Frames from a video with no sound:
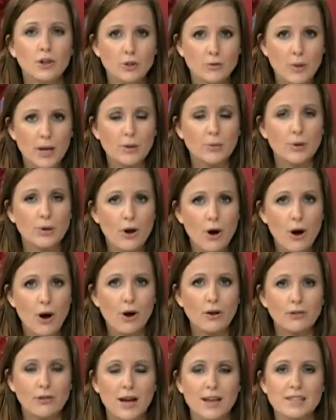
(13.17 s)
You may
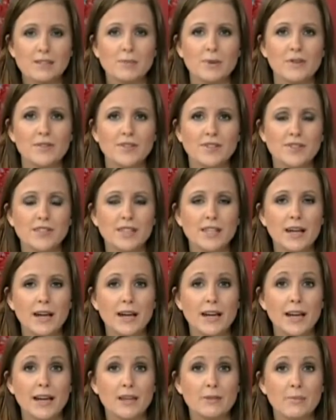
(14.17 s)
recall last month the
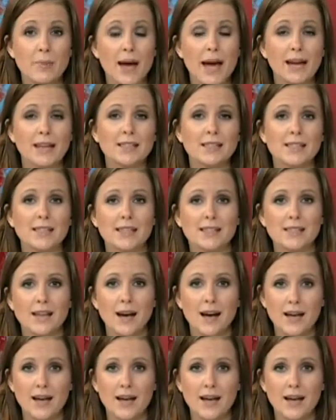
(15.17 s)
CIA and Pakistan's